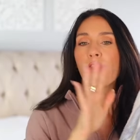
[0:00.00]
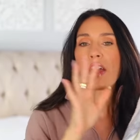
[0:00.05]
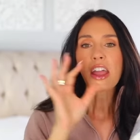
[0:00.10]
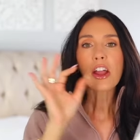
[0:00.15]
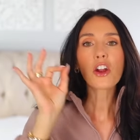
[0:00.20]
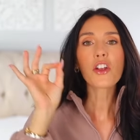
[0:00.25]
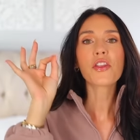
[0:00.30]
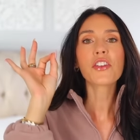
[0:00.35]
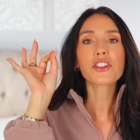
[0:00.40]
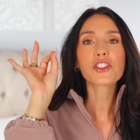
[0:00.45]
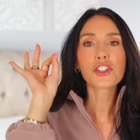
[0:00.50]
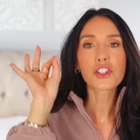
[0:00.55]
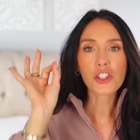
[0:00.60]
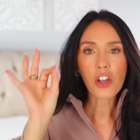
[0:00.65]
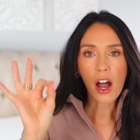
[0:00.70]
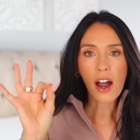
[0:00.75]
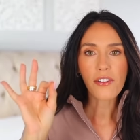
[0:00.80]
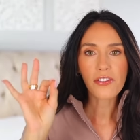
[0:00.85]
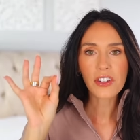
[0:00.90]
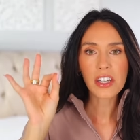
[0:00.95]
They are the
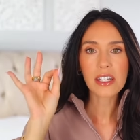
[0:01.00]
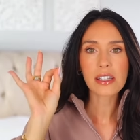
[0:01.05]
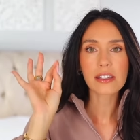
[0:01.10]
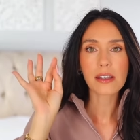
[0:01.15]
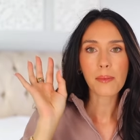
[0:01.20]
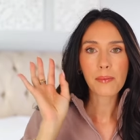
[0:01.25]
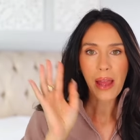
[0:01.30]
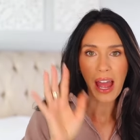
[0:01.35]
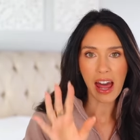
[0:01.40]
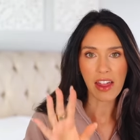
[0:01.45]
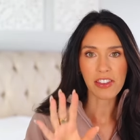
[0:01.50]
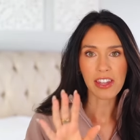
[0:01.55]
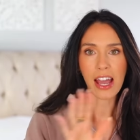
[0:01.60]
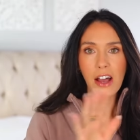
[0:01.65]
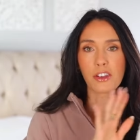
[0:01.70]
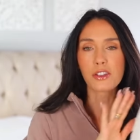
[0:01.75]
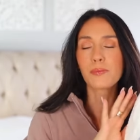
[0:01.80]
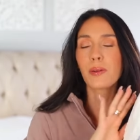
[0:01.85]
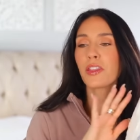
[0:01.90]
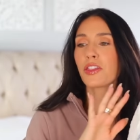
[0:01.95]
softest bath
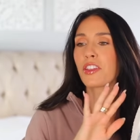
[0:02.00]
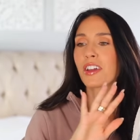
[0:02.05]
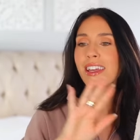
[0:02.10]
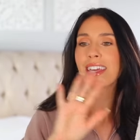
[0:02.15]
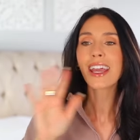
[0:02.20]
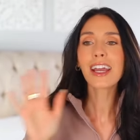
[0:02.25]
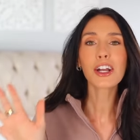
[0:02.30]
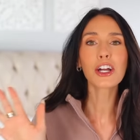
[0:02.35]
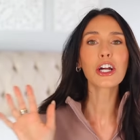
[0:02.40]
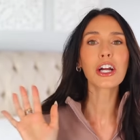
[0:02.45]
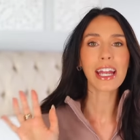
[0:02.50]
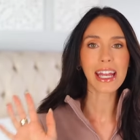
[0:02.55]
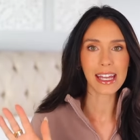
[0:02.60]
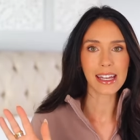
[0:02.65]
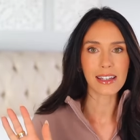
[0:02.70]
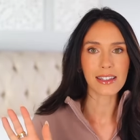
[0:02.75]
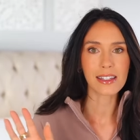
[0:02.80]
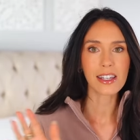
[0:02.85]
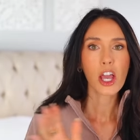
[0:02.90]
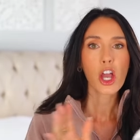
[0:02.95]
towels, but the kicker
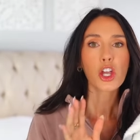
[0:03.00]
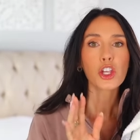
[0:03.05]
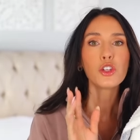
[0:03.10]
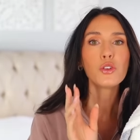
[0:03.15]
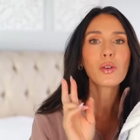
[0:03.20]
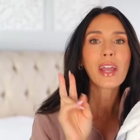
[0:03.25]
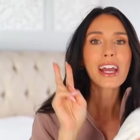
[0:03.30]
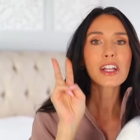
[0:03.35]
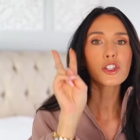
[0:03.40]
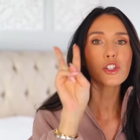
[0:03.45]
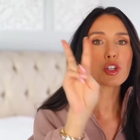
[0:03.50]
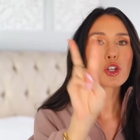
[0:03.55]
is you get